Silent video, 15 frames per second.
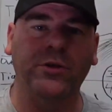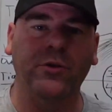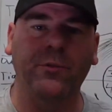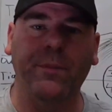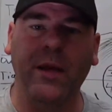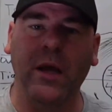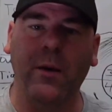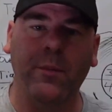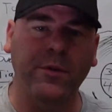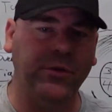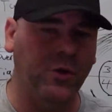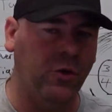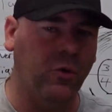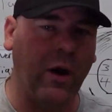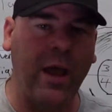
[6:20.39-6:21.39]
to be able
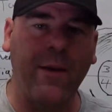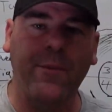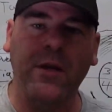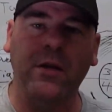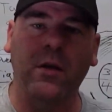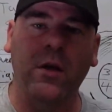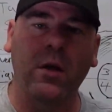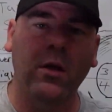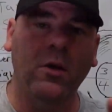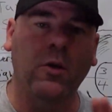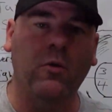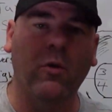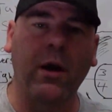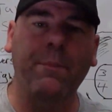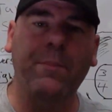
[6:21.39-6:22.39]
to grab it,
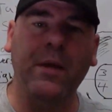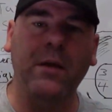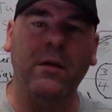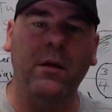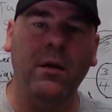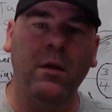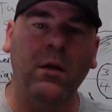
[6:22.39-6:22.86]
grip it,